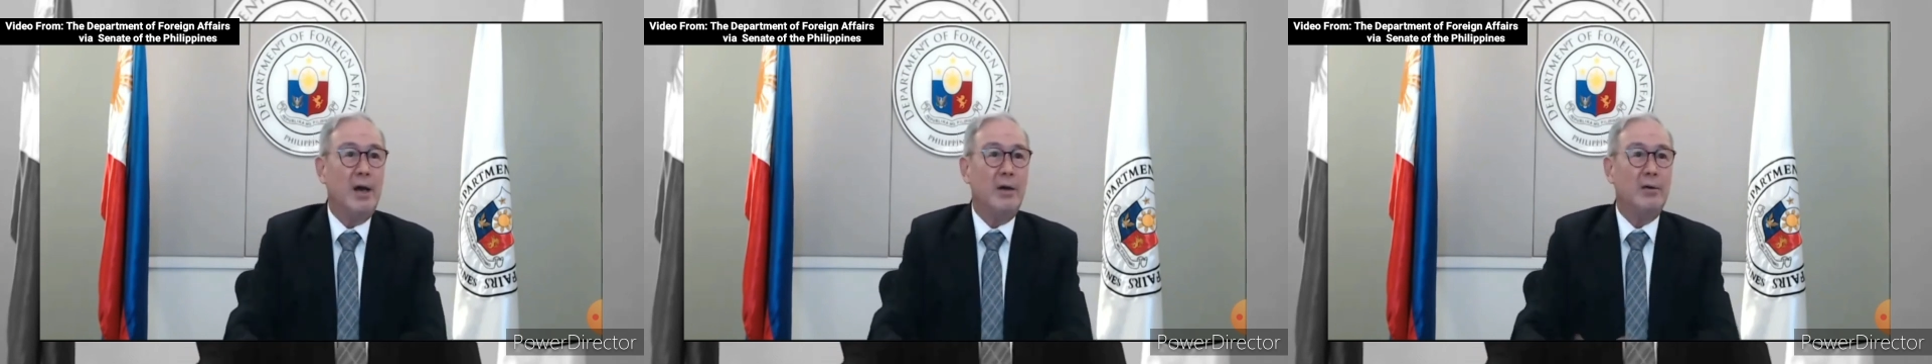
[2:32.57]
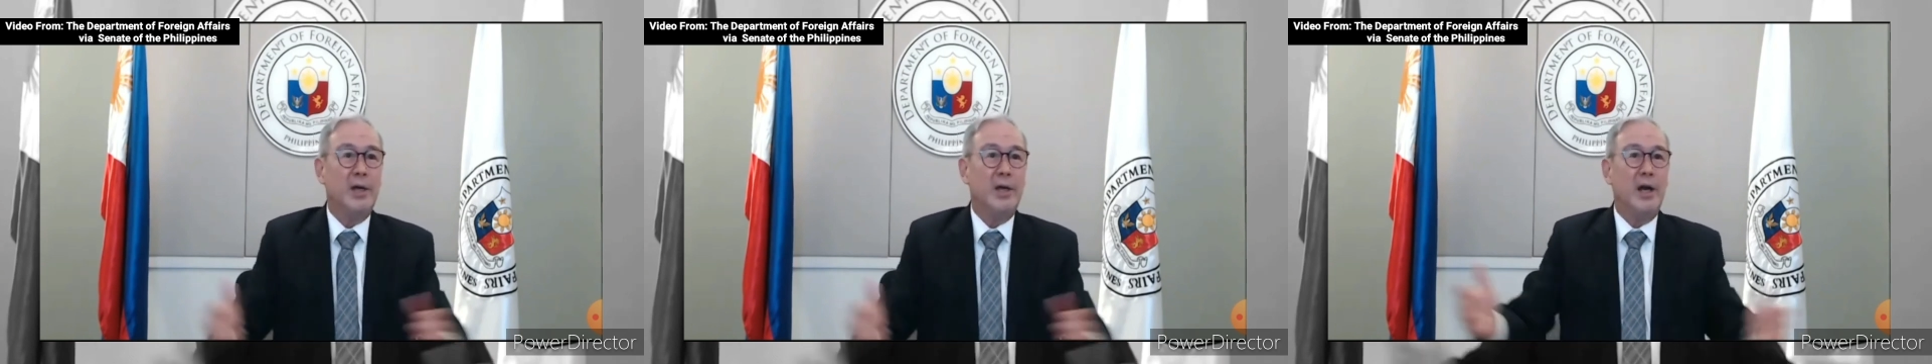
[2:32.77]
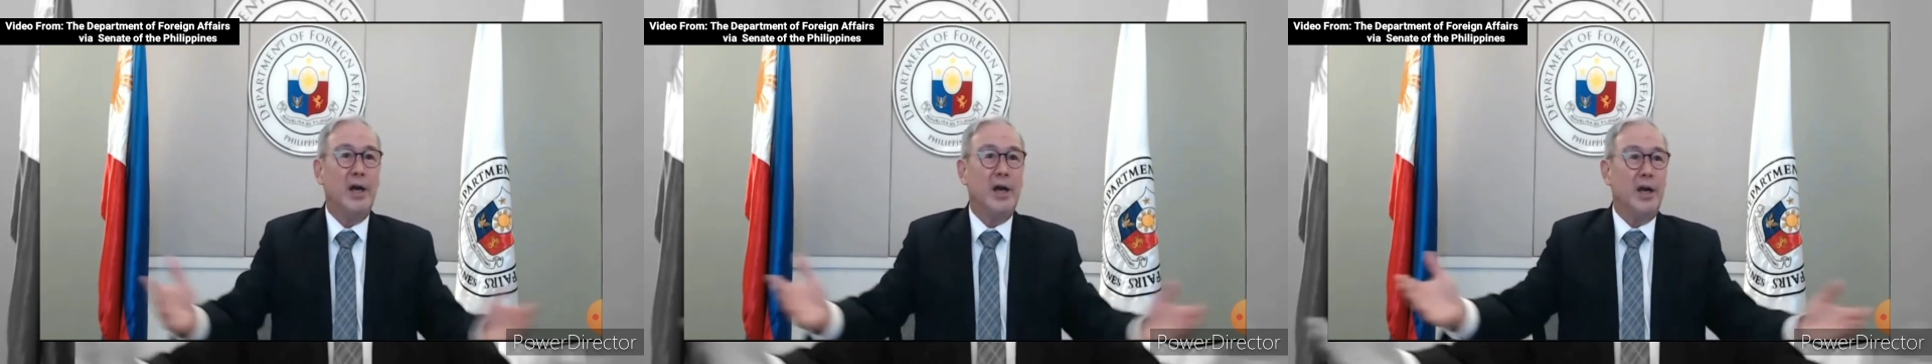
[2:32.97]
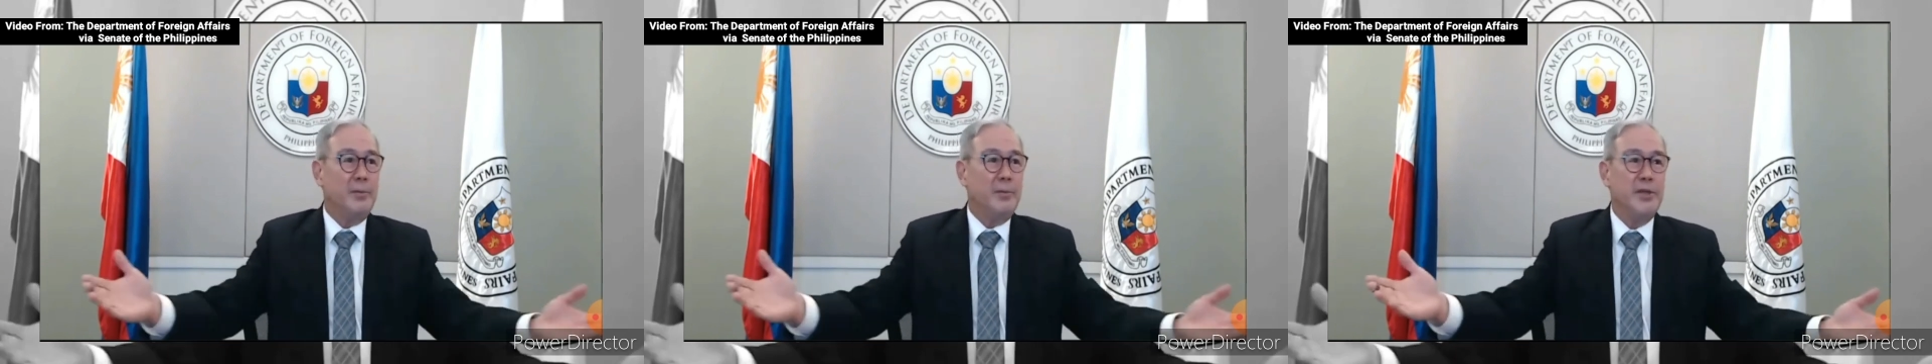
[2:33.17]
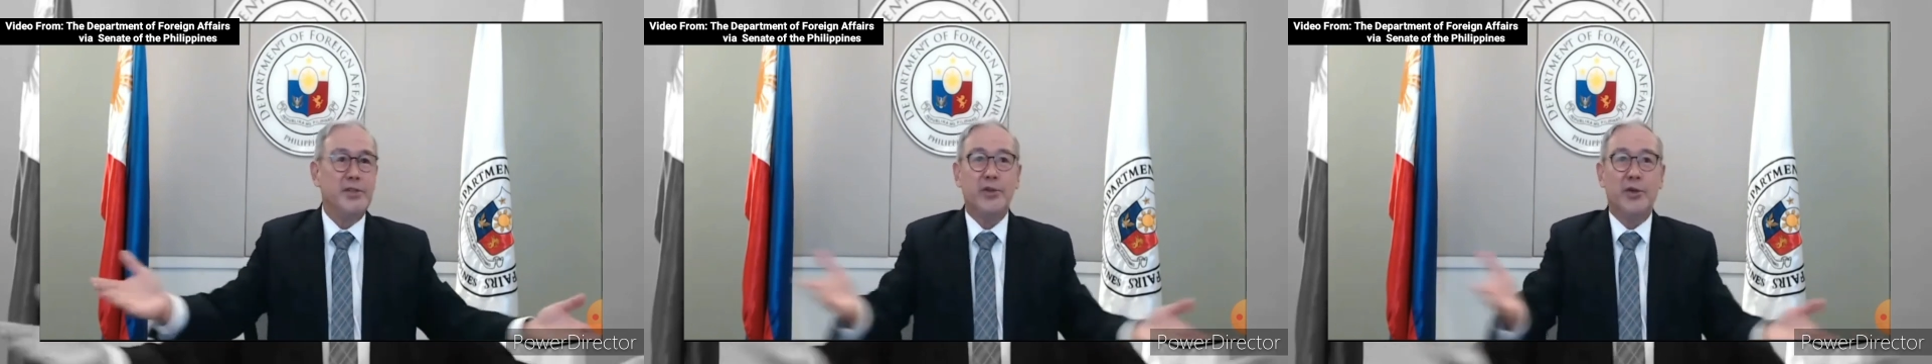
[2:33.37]
And now the
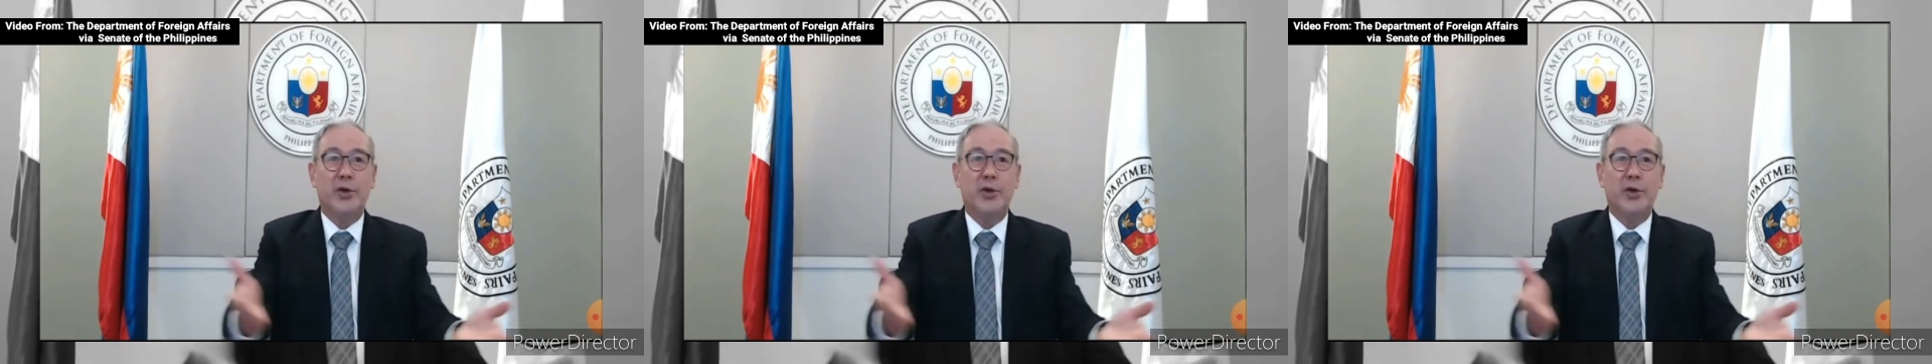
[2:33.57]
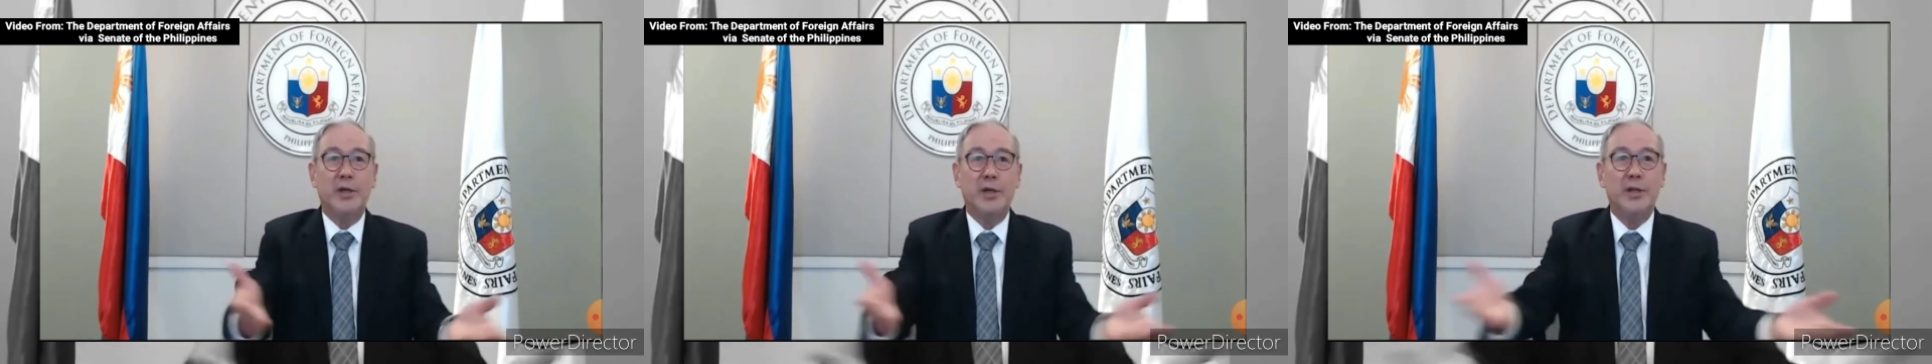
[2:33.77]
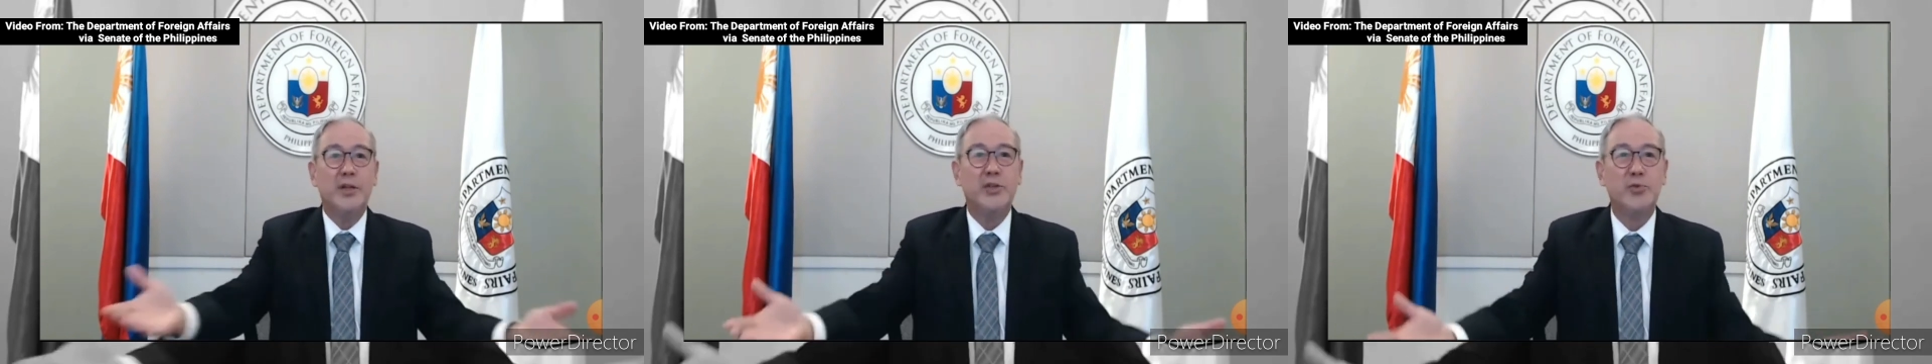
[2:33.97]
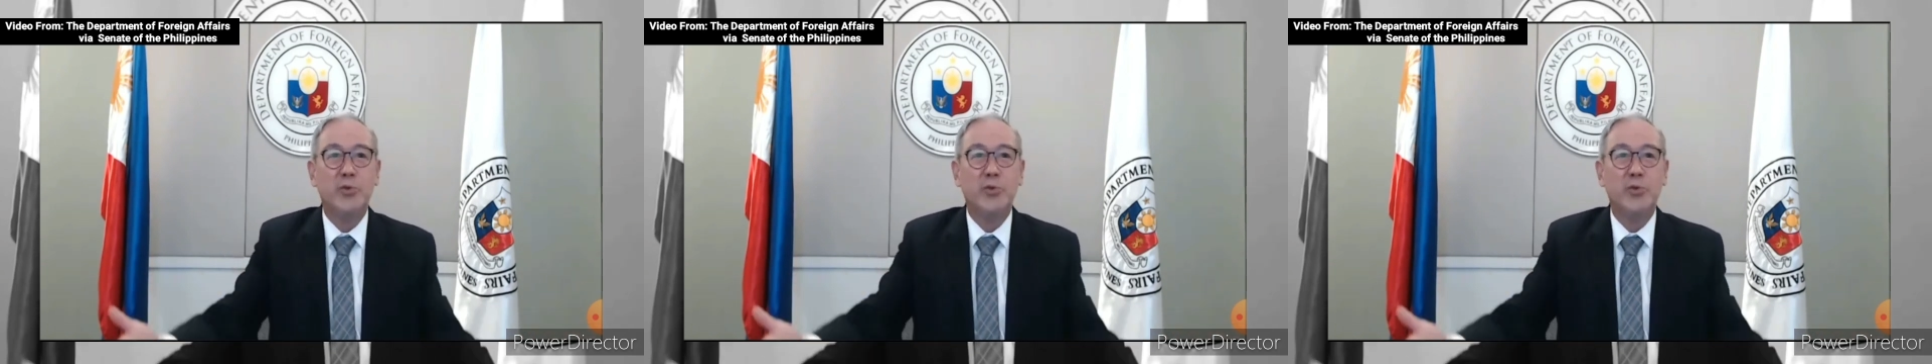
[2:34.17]
army saw